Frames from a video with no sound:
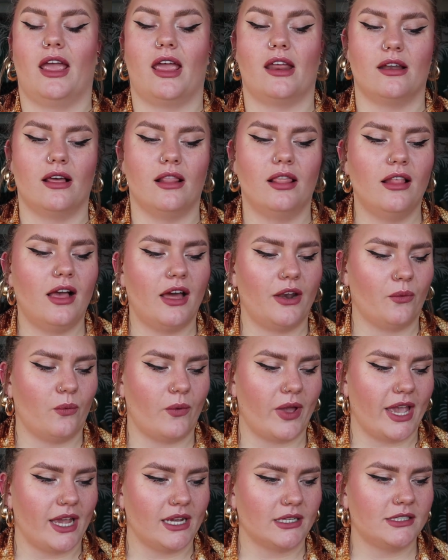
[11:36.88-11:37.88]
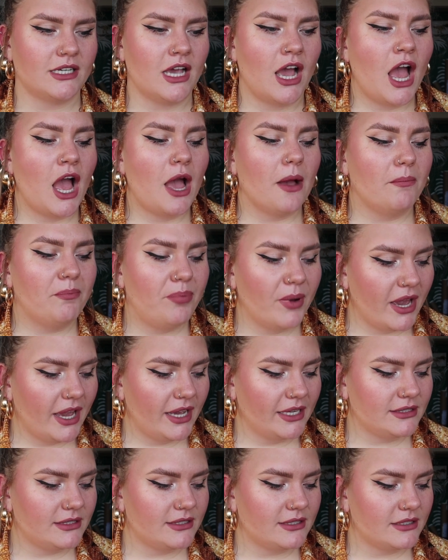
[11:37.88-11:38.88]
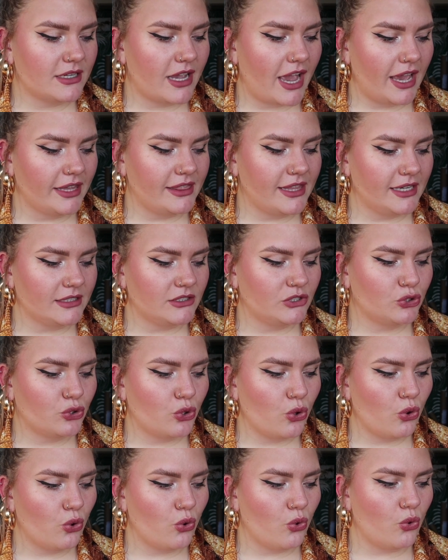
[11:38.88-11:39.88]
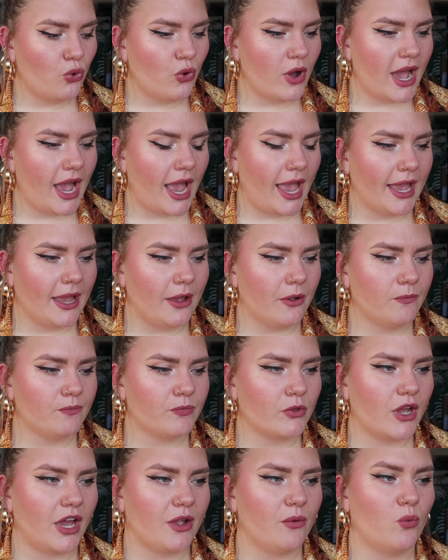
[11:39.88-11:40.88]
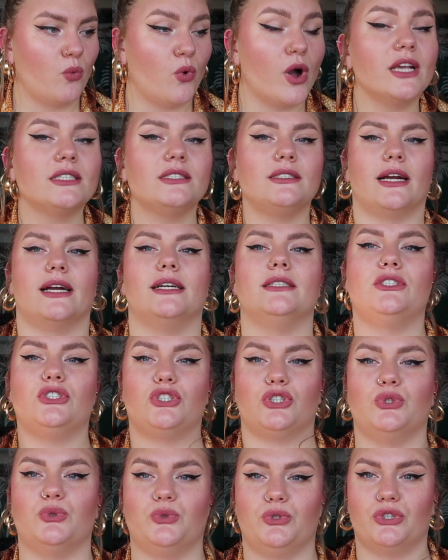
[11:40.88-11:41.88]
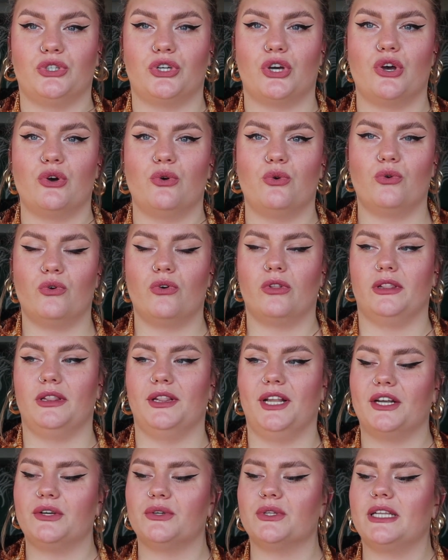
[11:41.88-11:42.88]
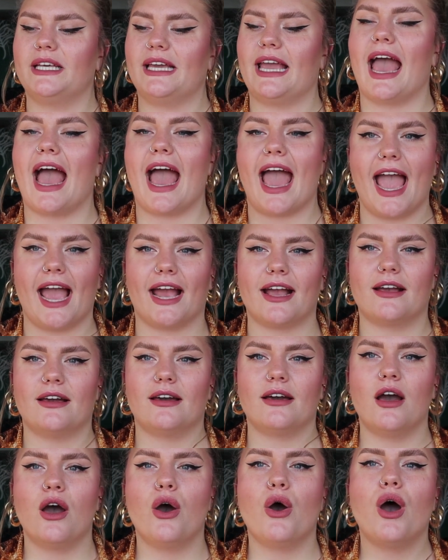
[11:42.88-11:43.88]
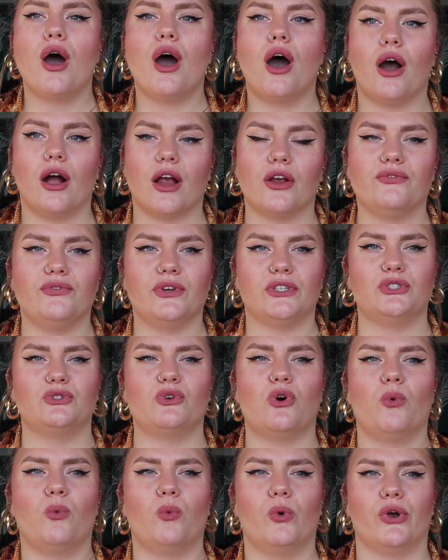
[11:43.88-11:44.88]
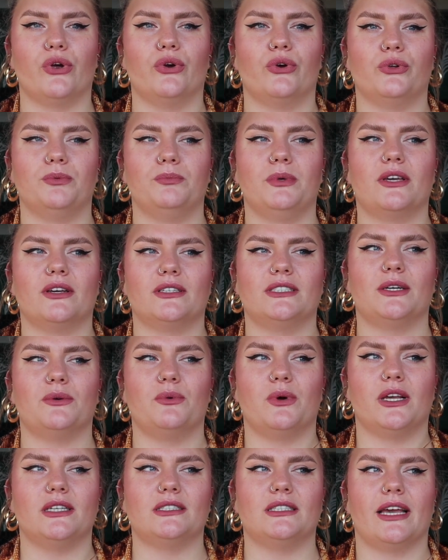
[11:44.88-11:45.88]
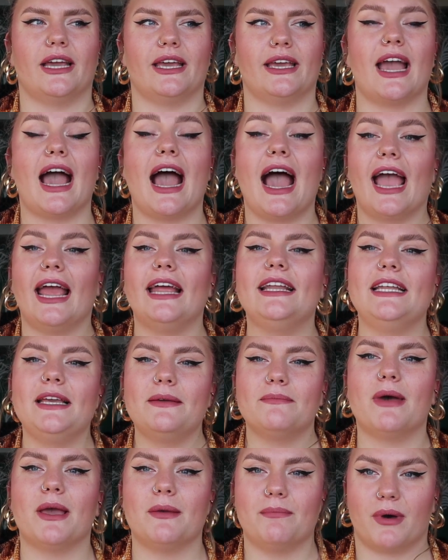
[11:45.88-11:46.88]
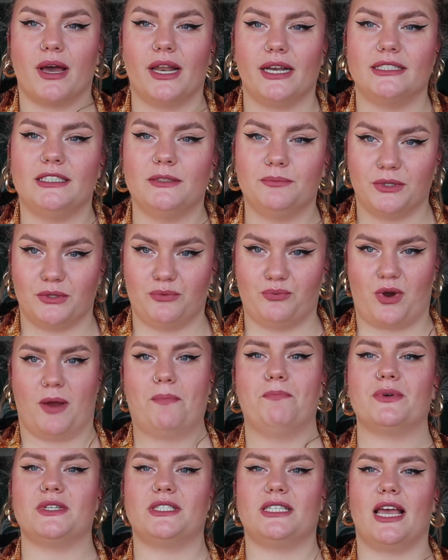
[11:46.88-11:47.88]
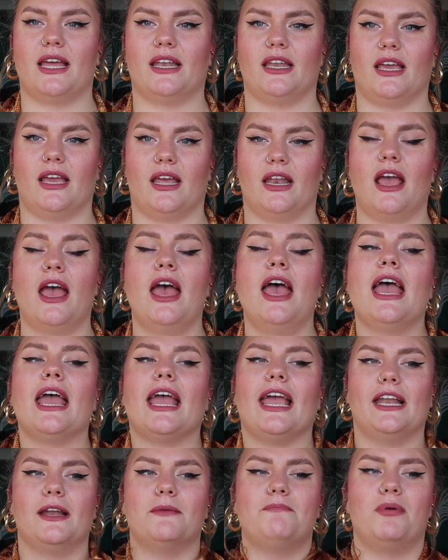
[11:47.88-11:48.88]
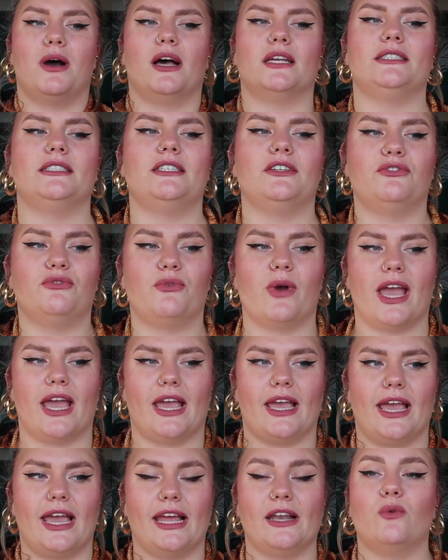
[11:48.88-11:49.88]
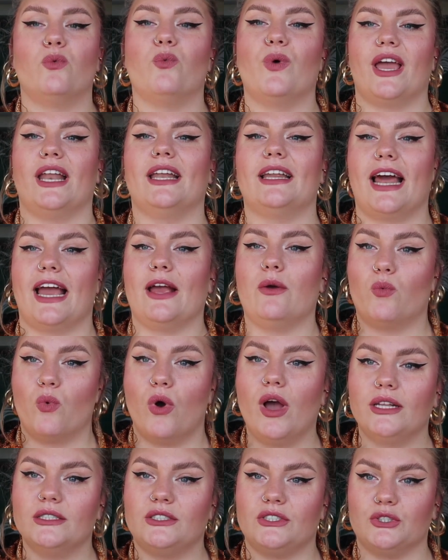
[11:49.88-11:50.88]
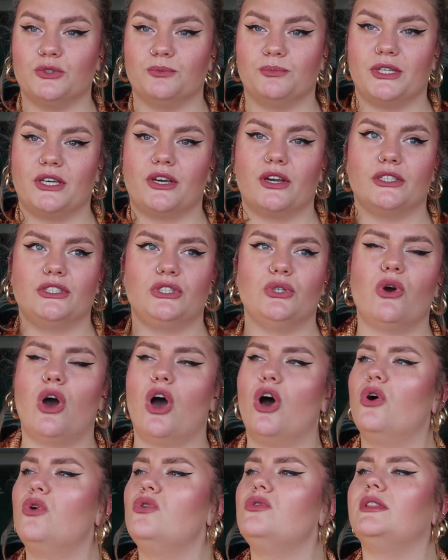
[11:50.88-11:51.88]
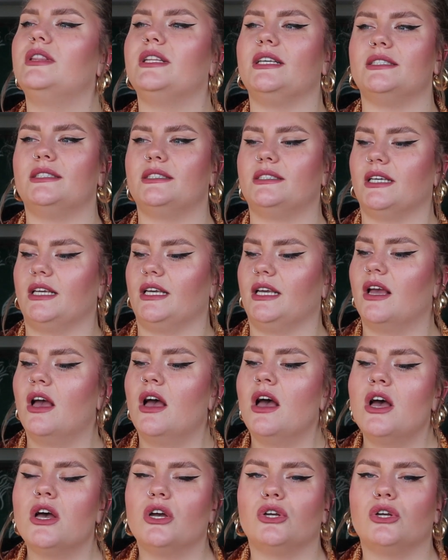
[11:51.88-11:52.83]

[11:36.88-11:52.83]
in a lot of ways, but at that school, I I was there to, you know, literally hack our visual world, because I was like, I need my body to be represented in a positive way, in a way that I want to, because you only see